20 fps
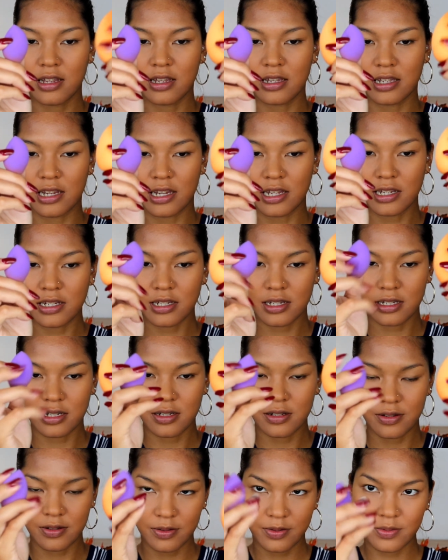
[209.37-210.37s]
this,
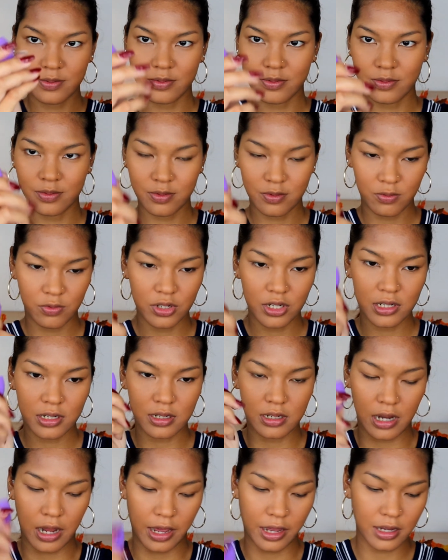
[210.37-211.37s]
which is
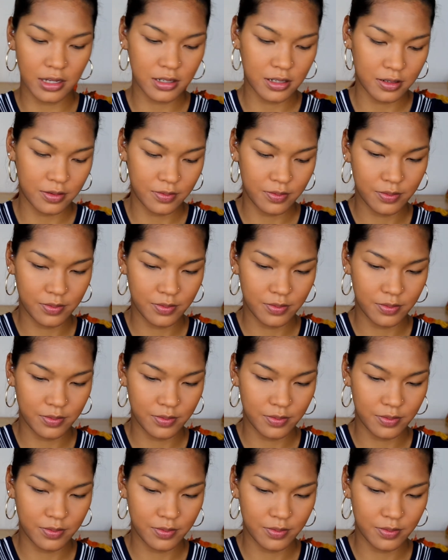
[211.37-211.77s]
nice.